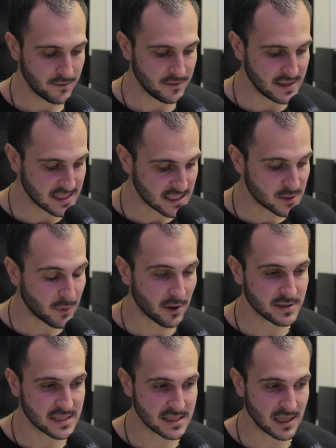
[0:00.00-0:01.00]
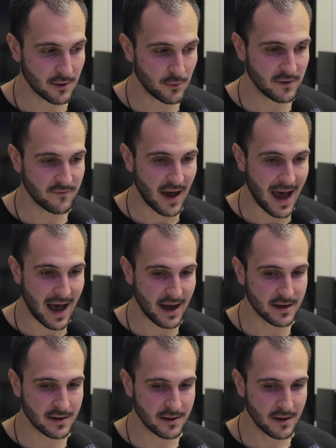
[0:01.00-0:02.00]
these experiences that we've
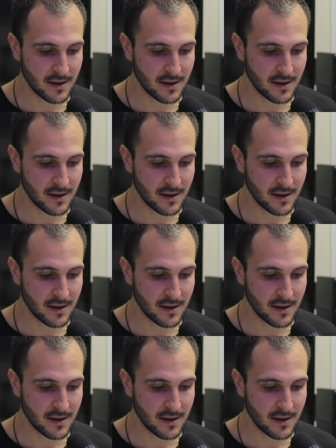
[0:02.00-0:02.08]
had,